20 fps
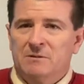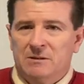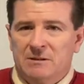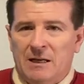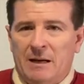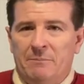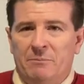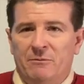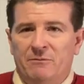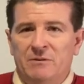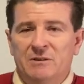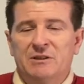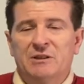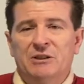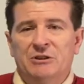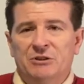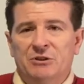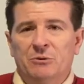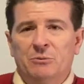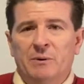type of a
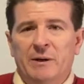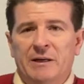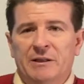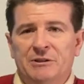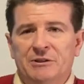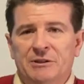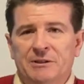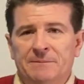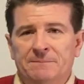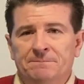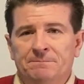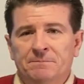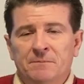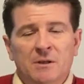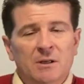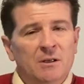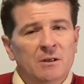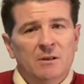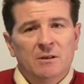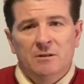situation.
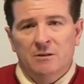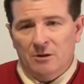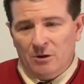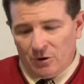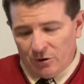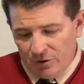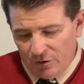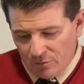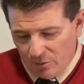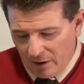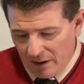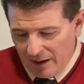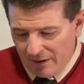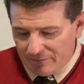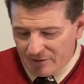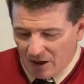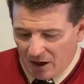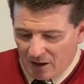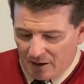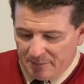No, you want to
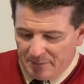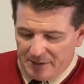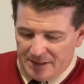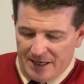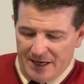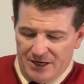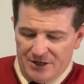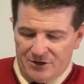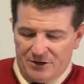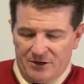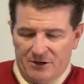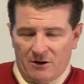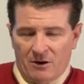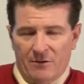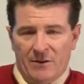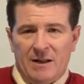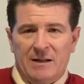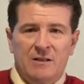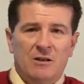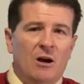have documentation.
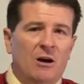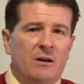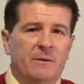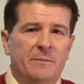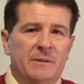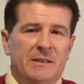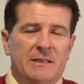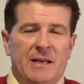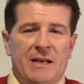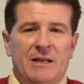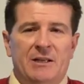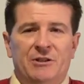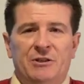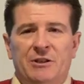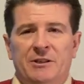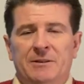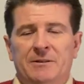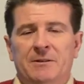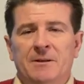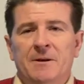On that
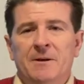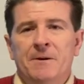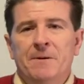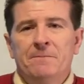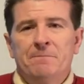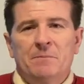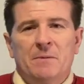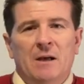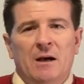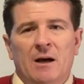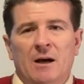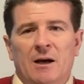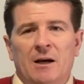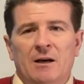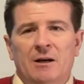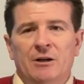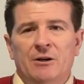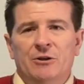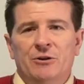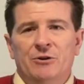documentation,
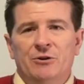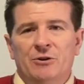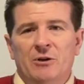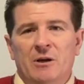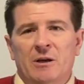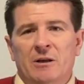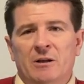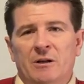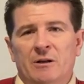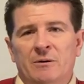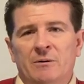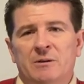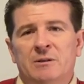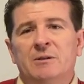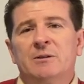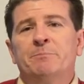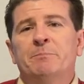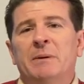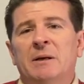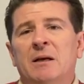uh, it, it
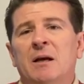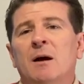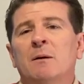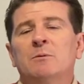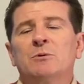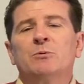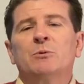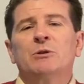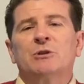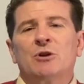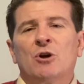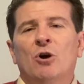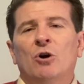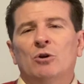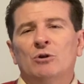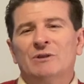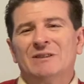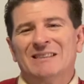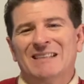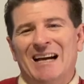becomes what's
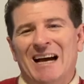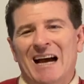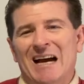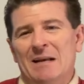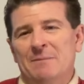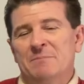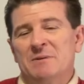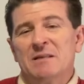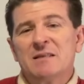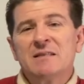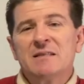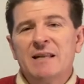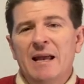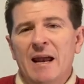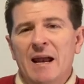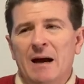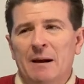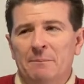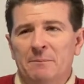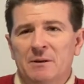called time
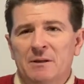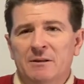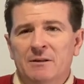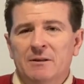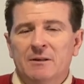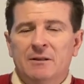stamped.